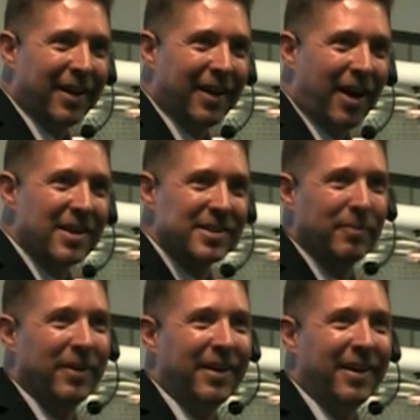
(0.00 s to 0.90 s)

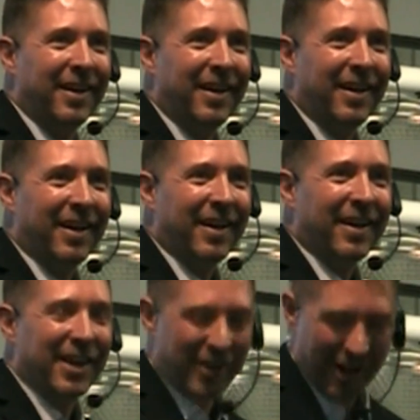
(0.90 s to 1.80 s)
Awesome.
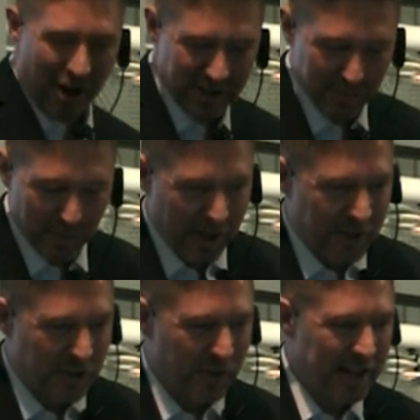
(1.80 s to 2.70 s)
Carry on, awesome.
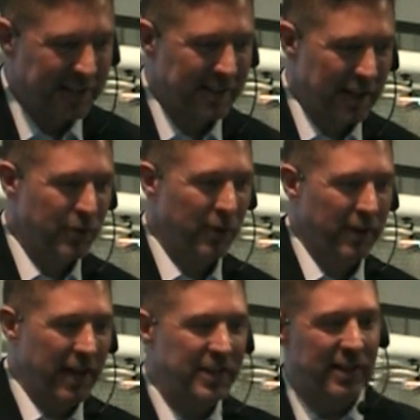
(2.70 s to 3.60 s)
So
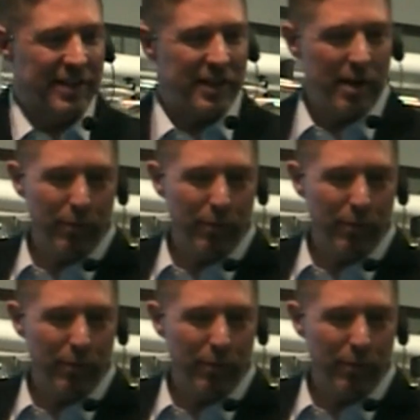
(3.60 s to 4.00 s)
that's lesson number